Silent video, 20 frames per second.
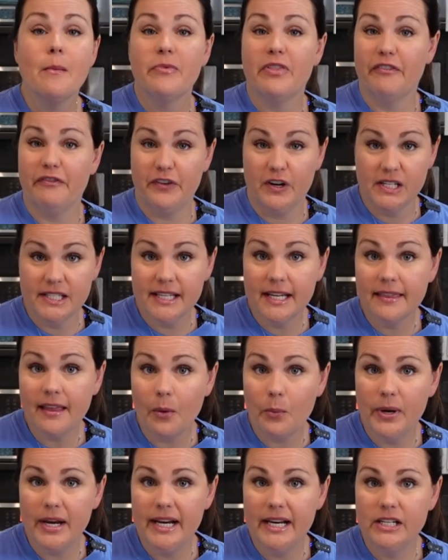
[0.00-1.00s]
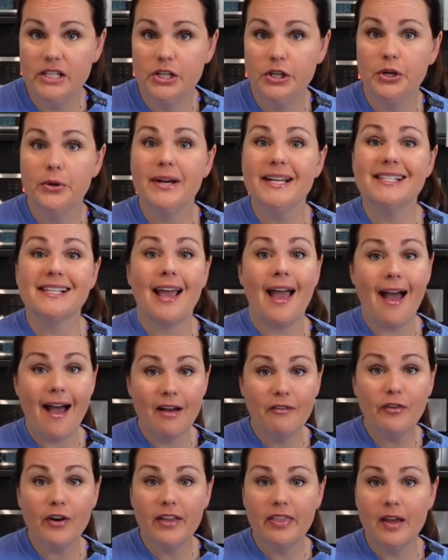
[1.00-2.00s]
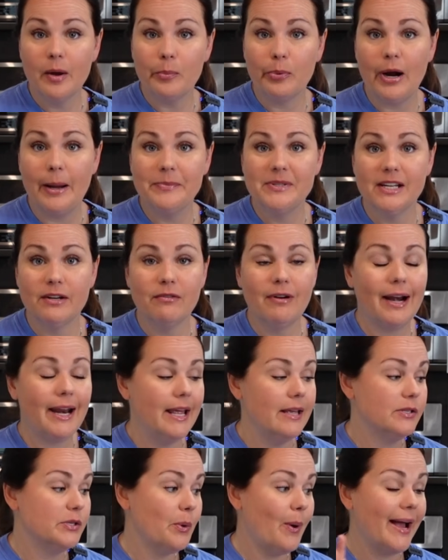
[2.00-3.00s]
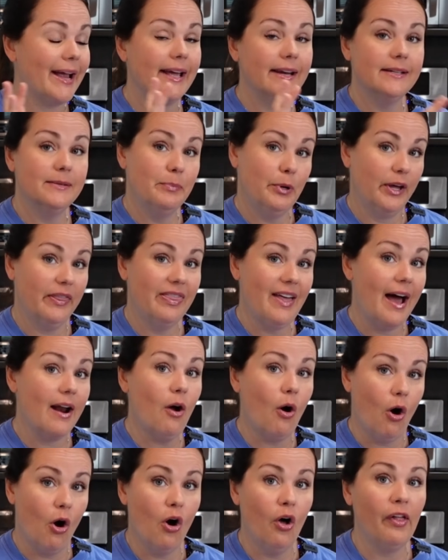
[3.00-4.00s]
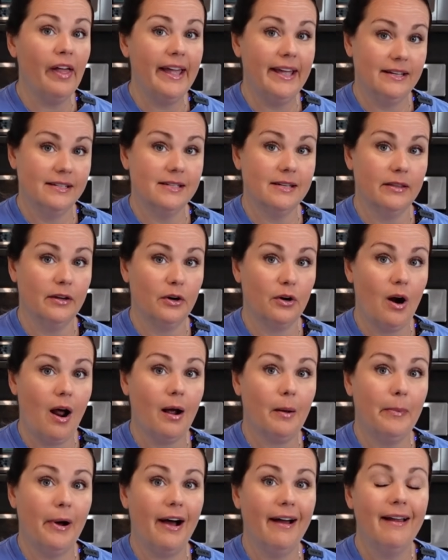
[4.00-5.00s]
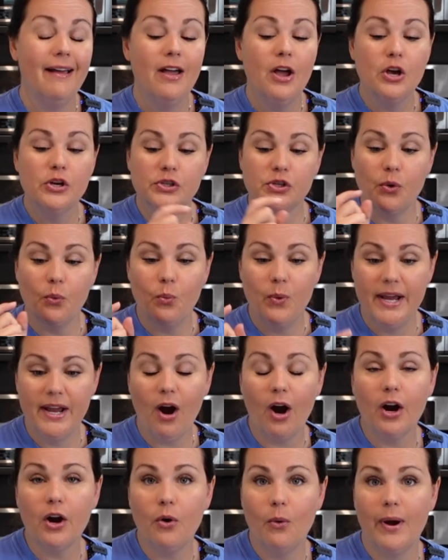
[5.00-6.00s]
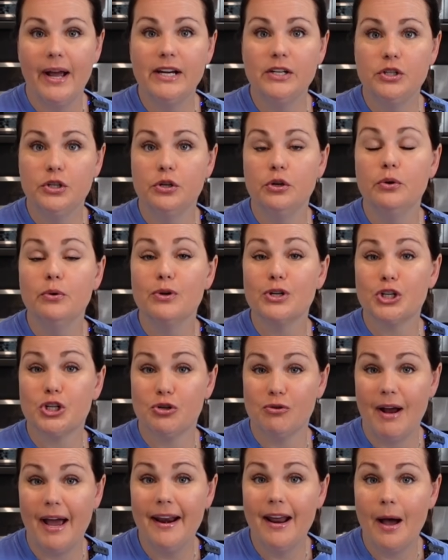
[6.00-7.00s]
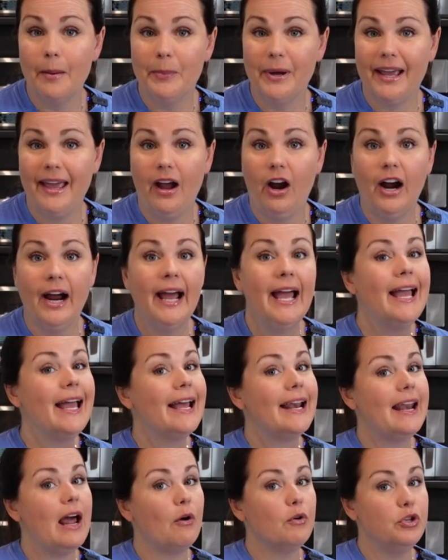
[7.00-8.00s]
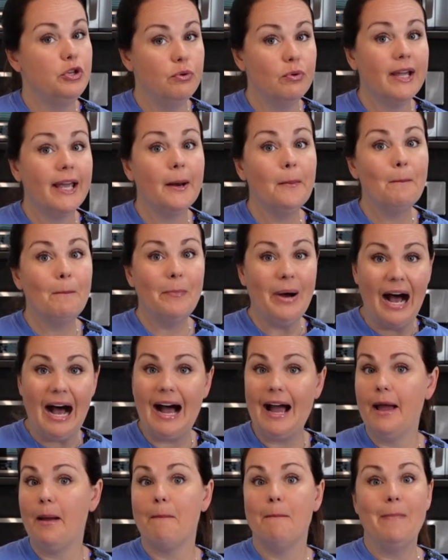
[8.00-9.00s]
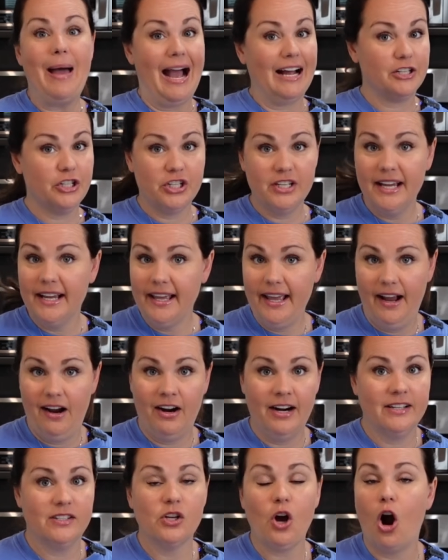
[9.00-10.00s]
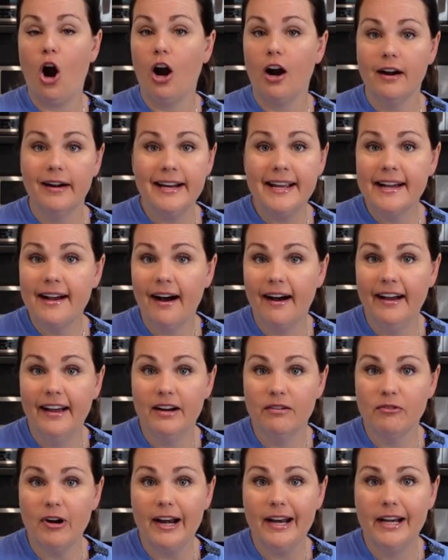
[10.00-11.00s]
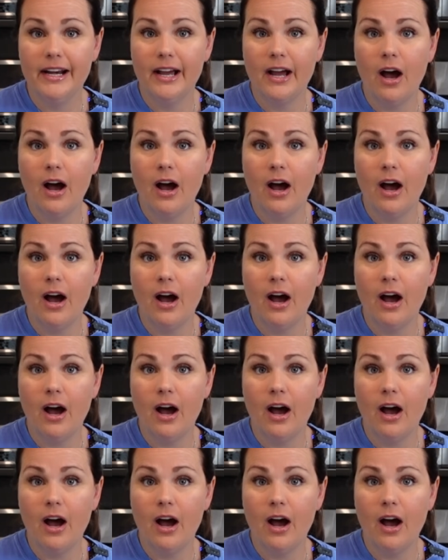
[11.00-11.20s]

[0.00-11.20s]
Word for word: The first thing that we need to do is get everything prepped and ready so I can put that all into the crock pot. So we are going to shred up a carrot. Now you can buy matchstick carrots already cut and ready to